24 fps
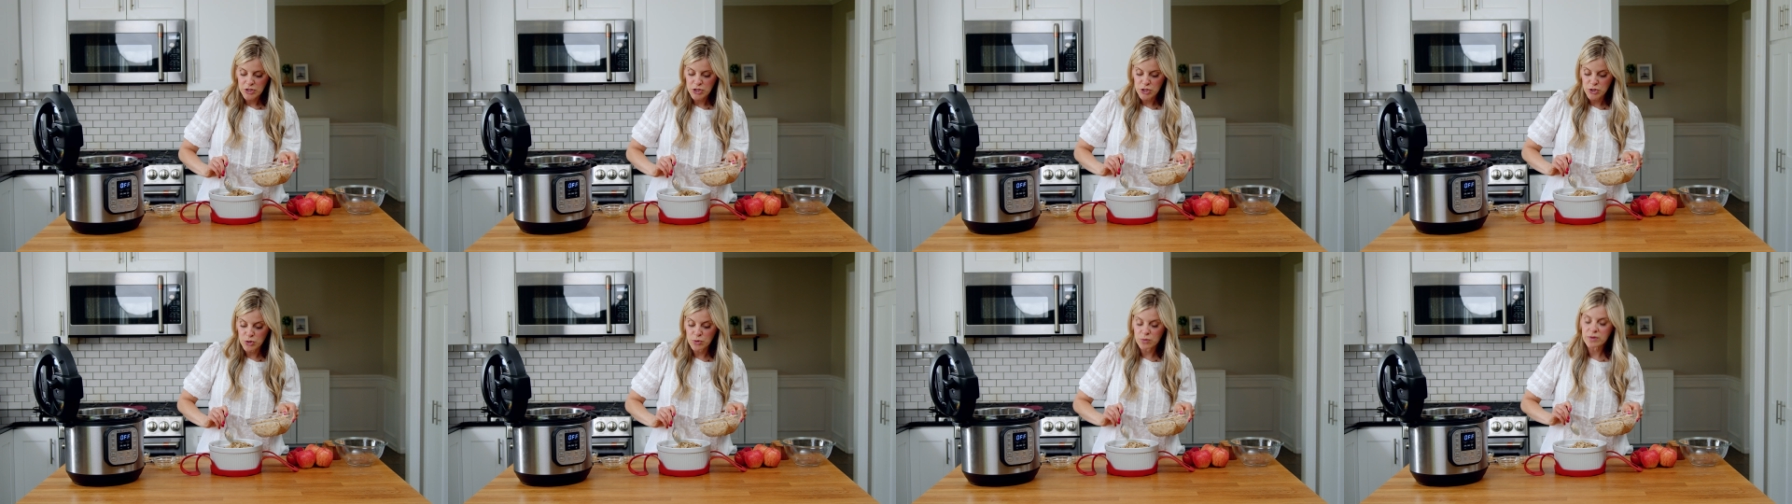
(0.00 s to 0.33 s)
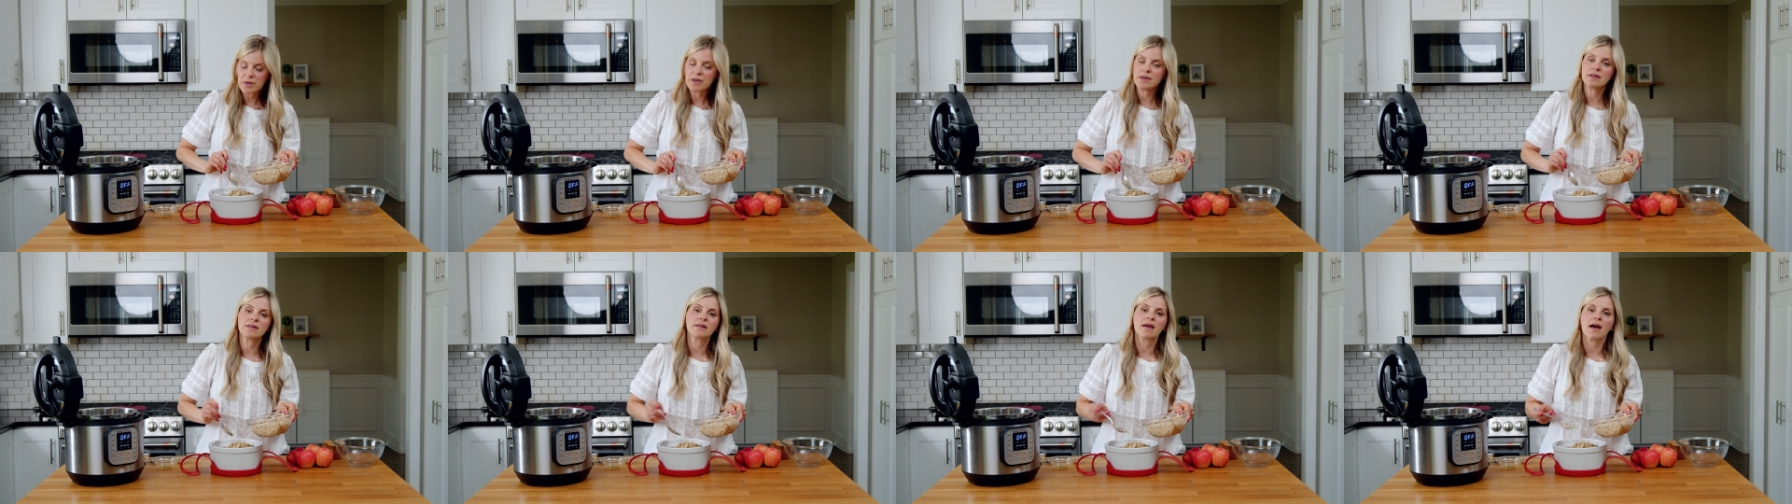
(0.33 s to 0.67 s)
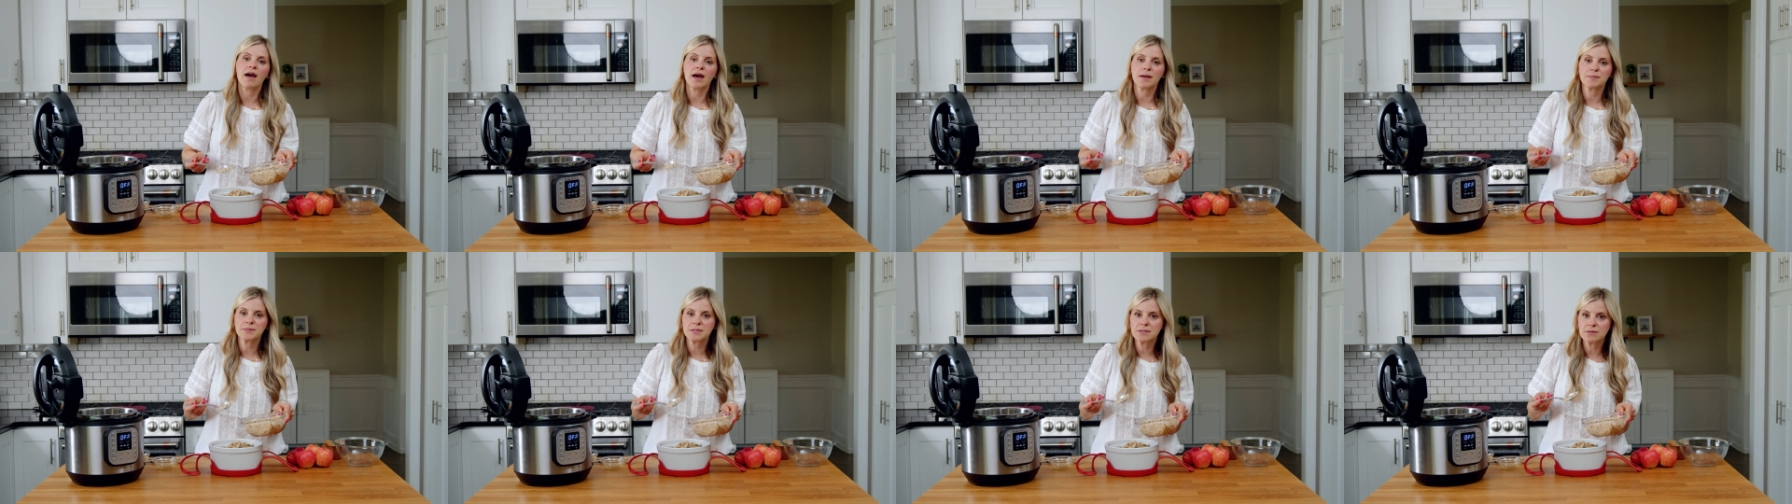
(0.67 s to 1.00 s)
You can
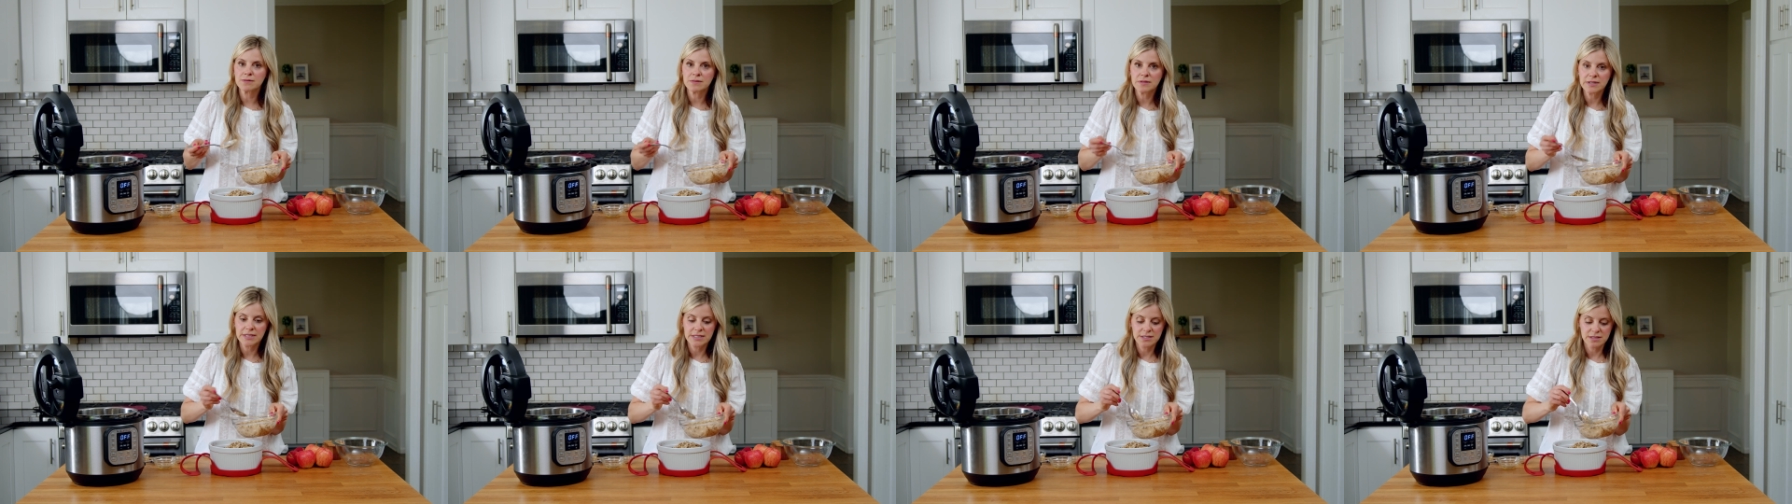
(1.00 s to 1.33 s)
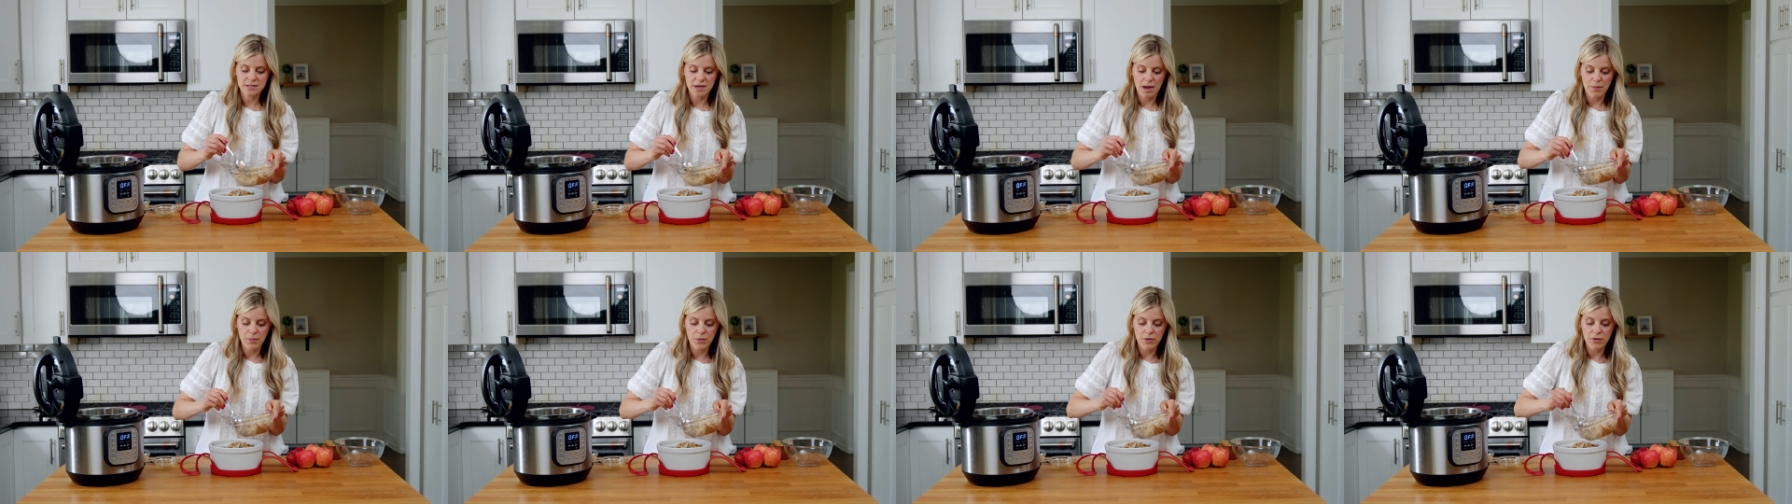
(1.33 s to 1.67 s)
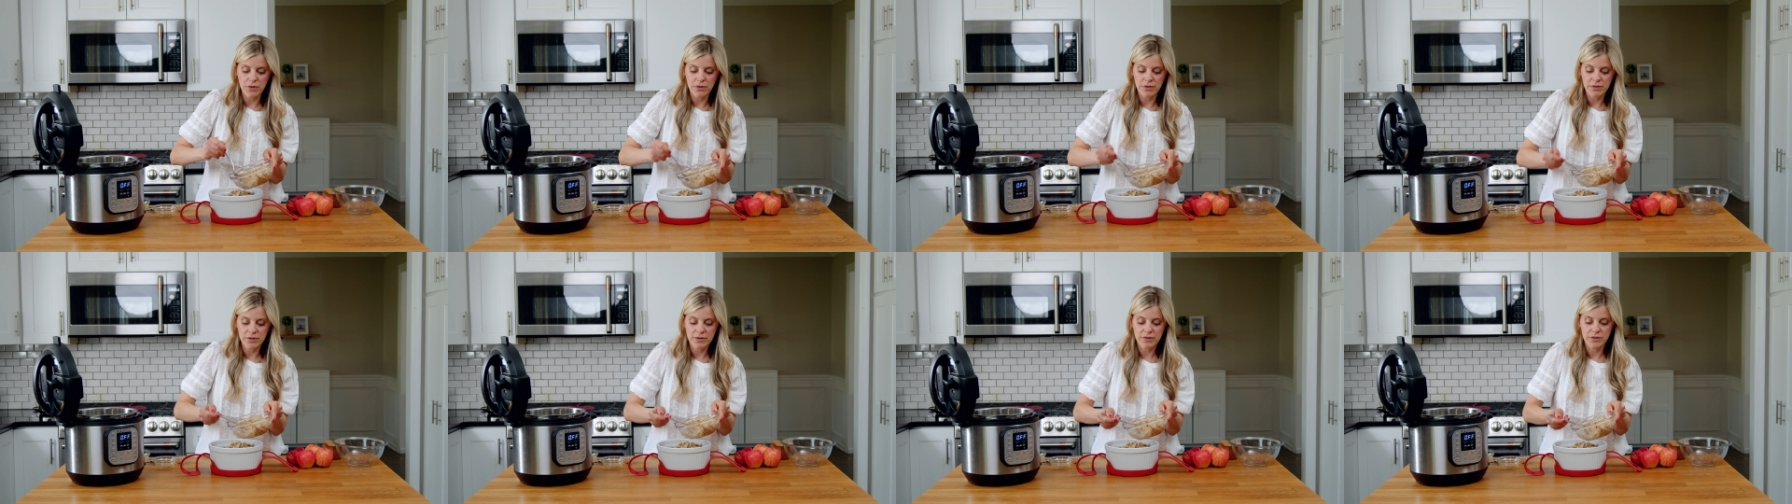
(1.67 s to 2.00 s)
absolutely
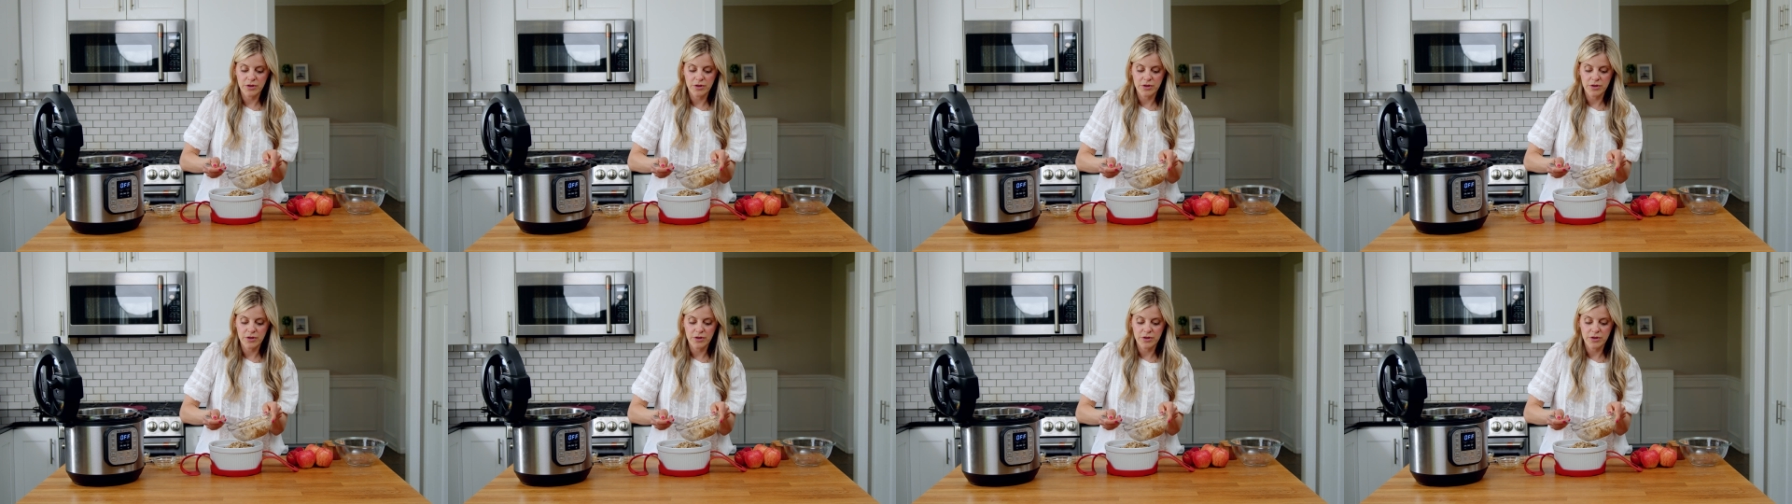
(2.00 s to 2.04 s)
double